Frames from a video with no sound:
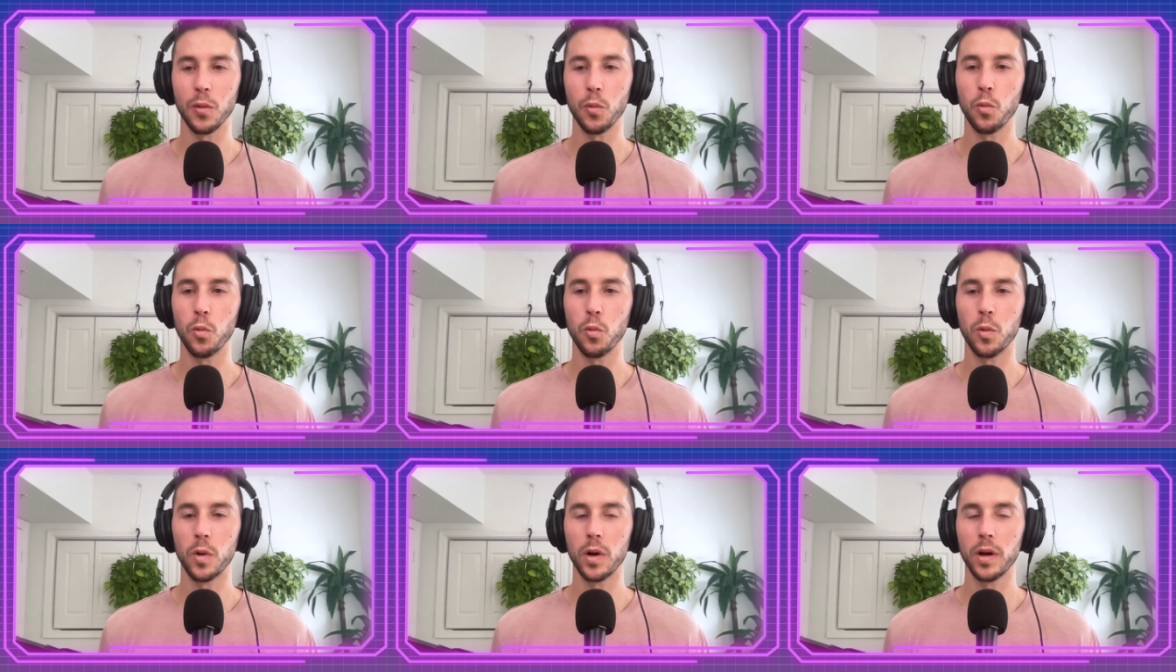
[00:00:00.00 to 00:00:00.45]

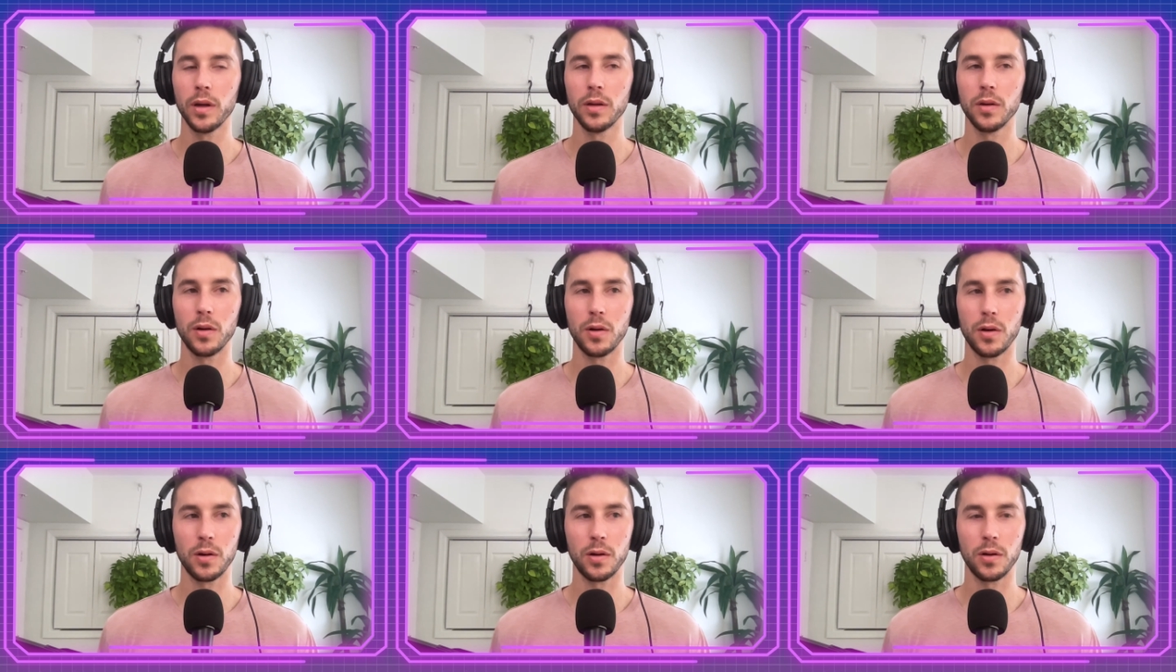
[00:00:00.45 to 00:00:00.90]
What
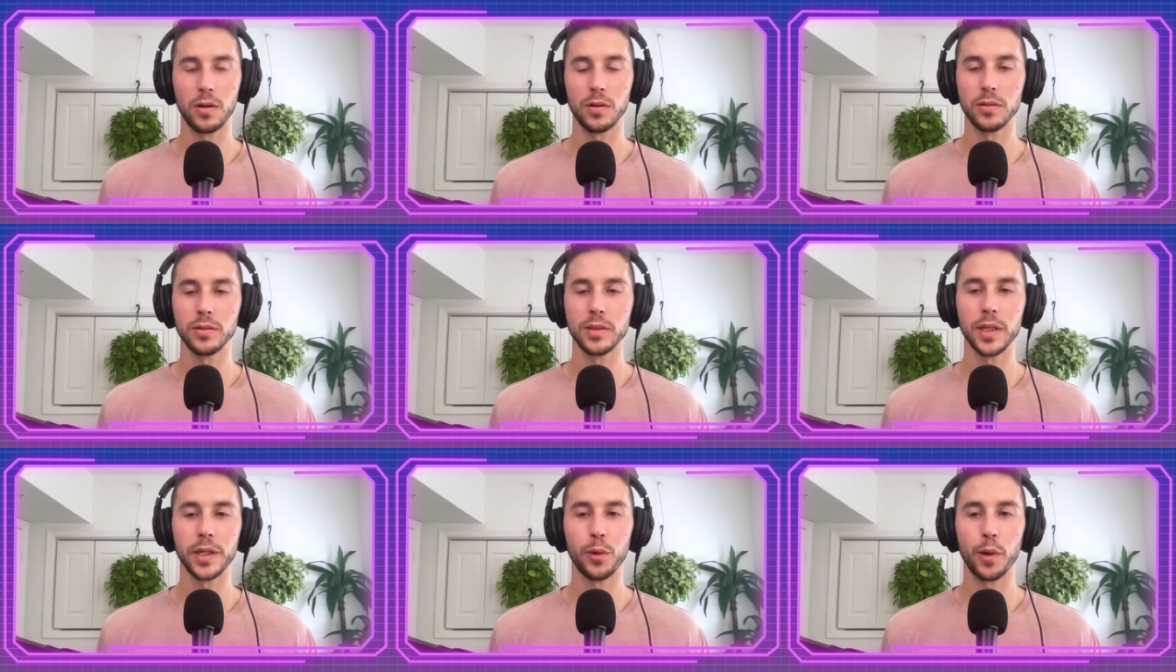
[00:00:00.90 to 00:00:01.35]
all
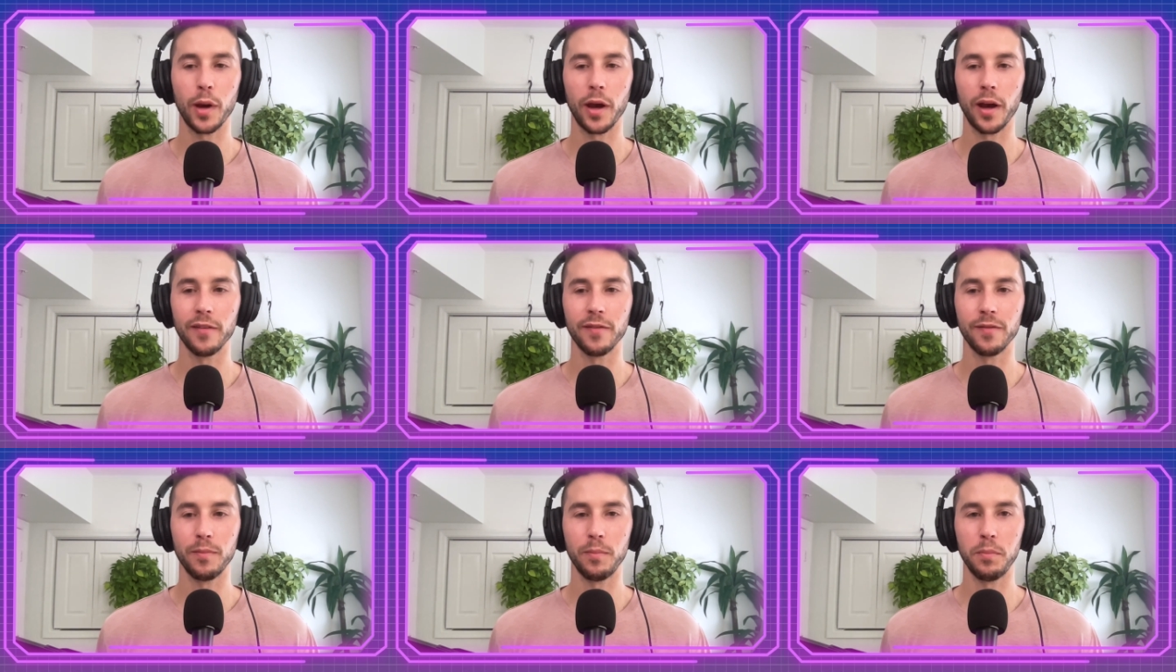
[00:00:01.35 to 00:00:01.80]
did you
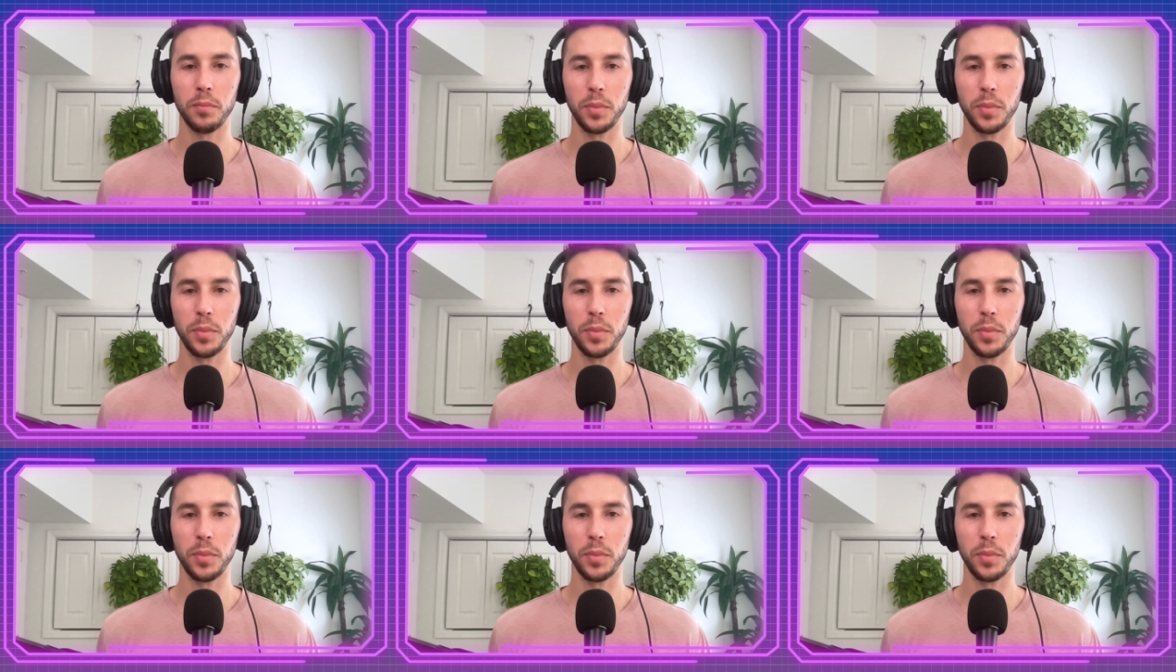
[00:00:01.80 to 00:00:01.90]
have